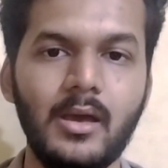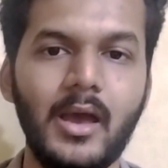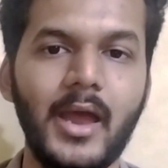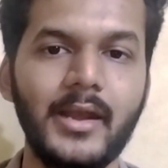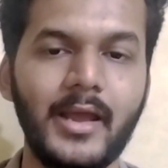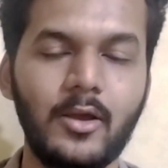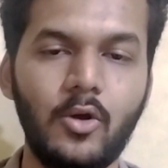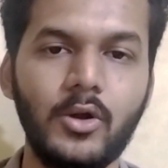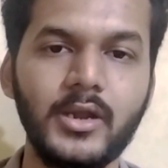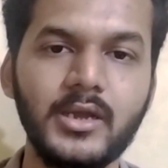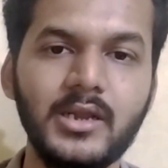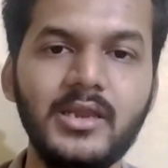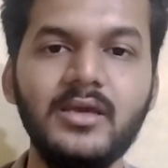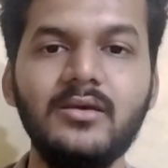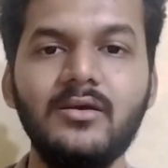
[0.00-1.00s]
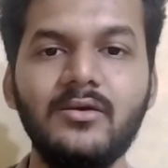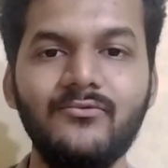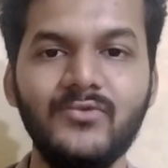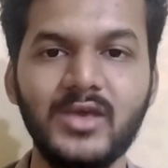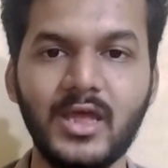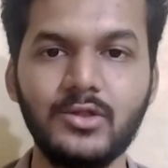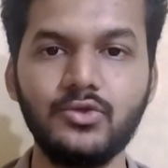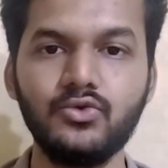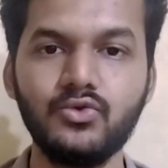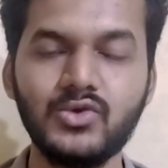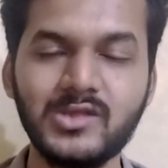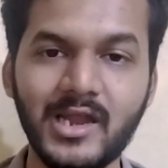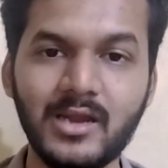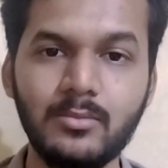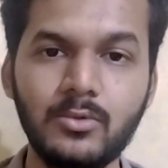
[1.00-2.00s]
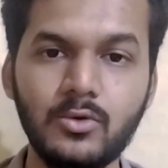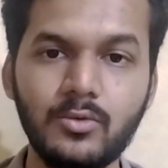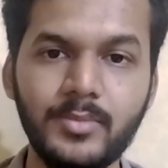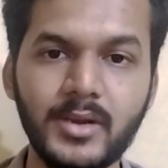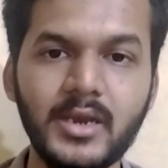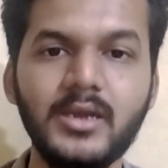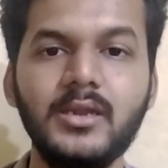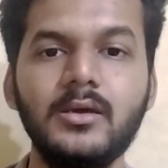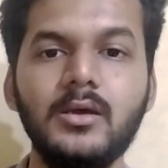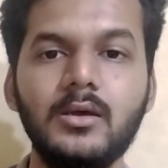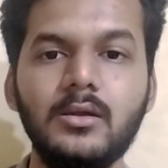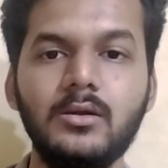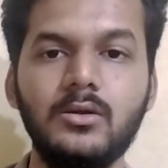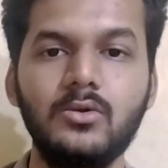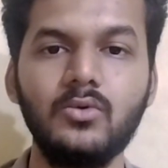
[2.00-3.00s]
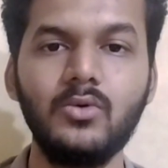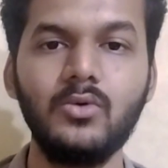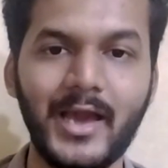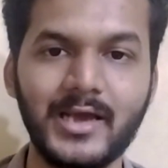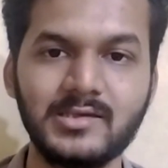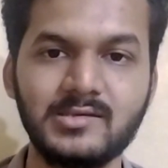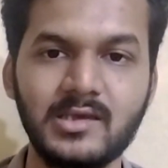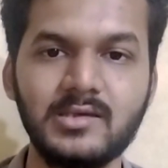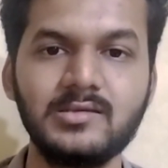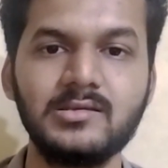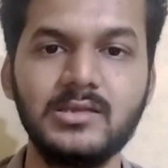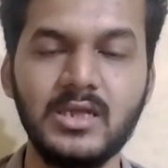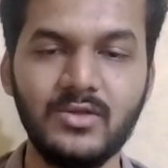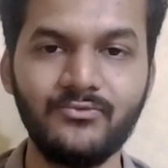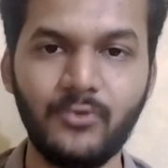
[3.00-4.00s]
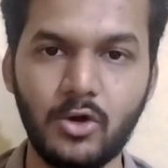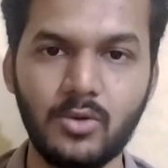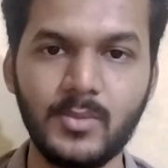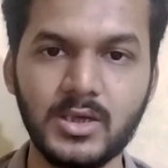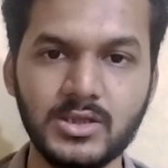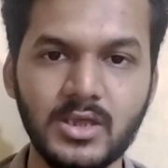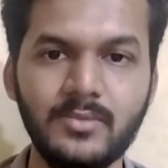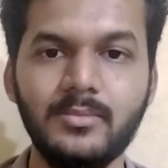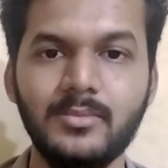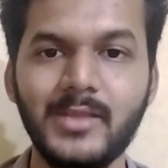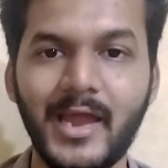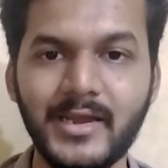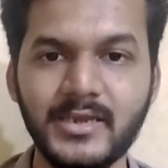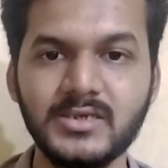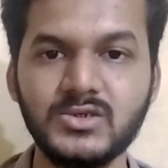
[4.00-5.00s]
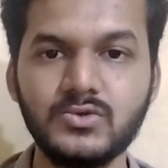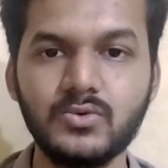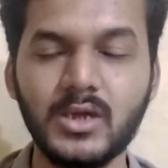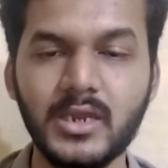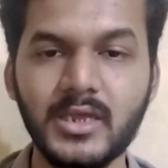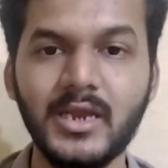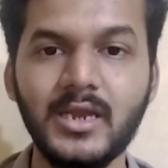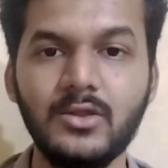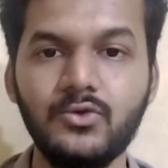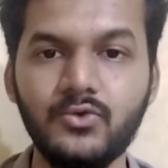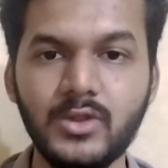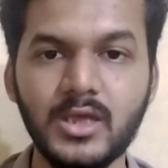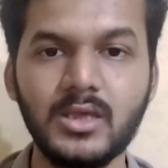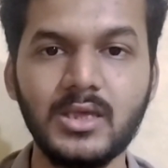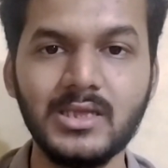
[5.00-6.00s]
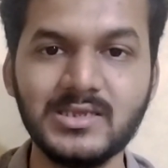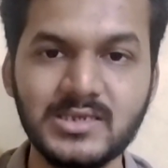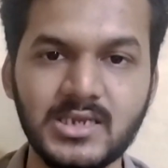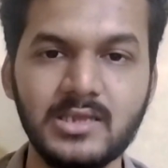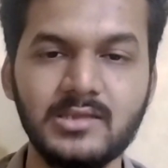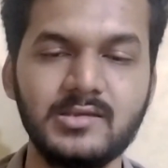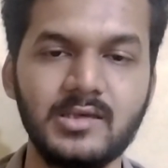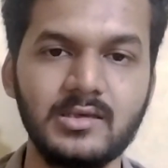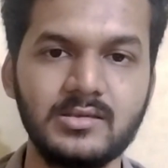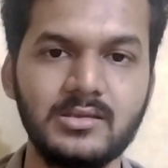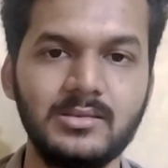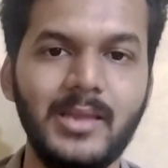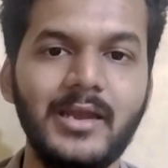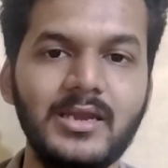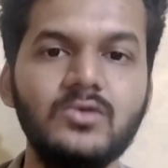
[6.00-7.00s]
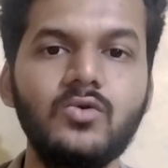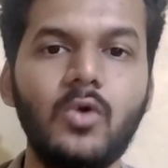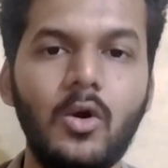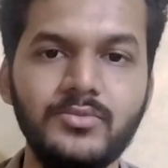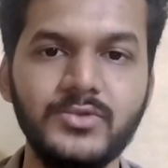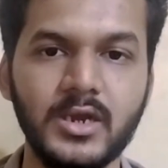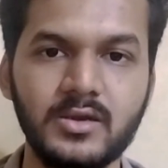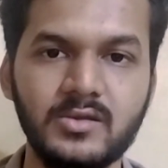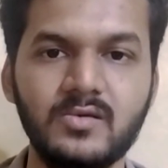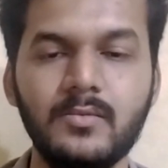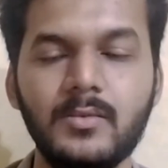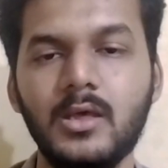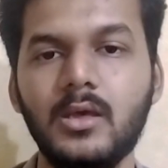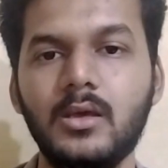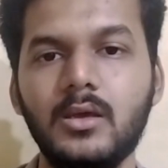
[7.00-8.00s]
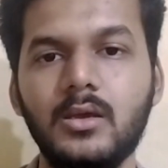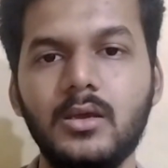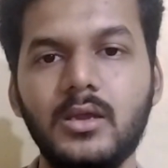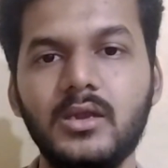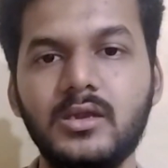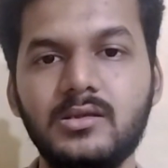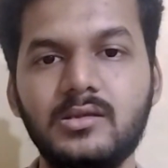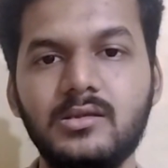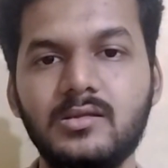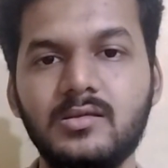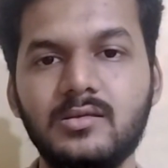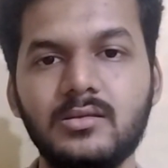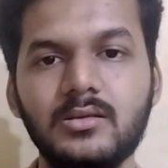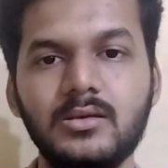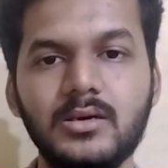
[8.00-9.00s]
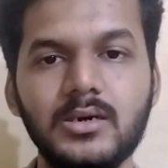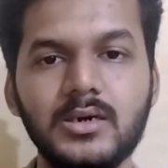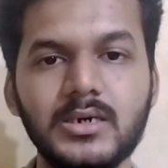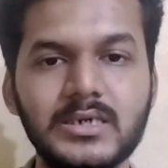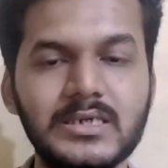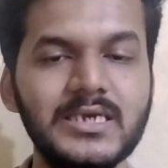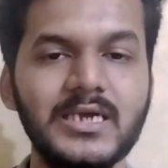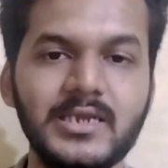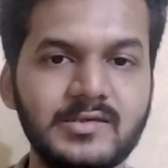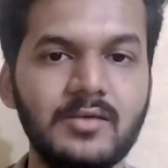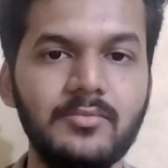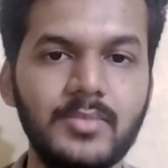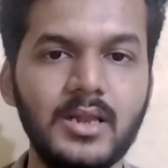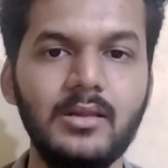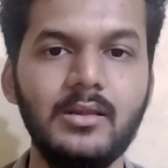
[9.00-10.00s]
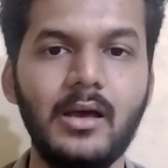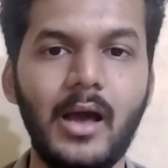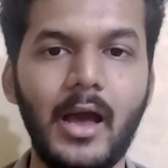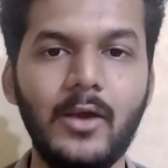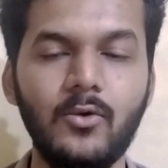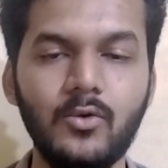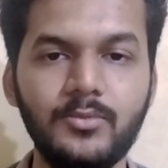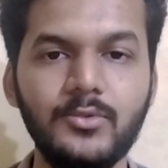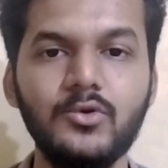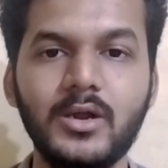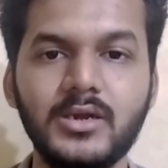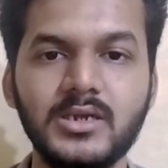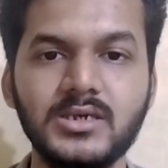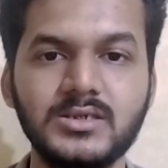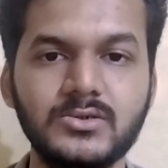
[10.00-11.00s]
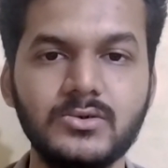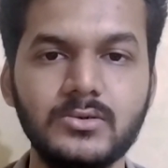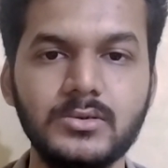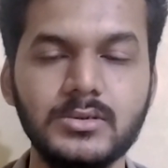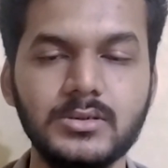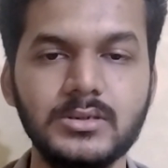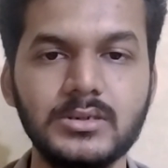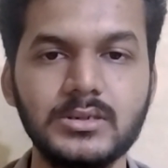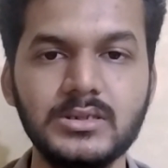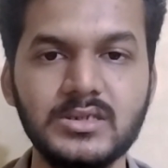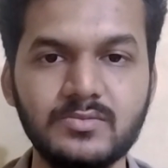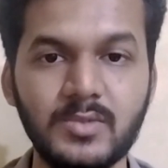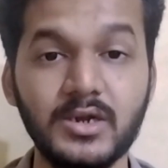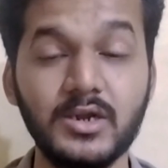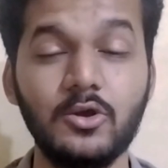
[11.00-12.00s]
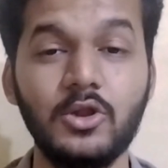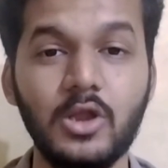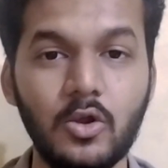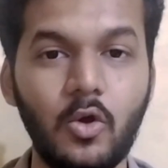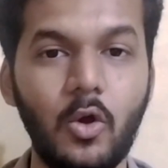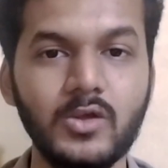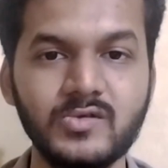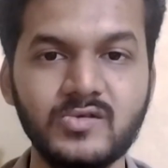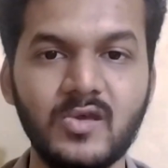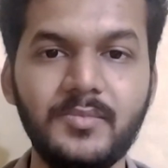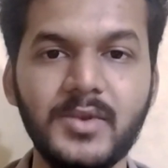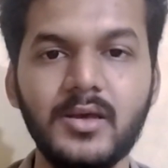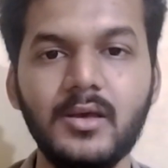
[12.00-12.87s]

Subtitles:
And accordingly, we can use that blueprint to access the information, that is to create unique instances, that is objects. It's really simple. I hope you understood this particular concept.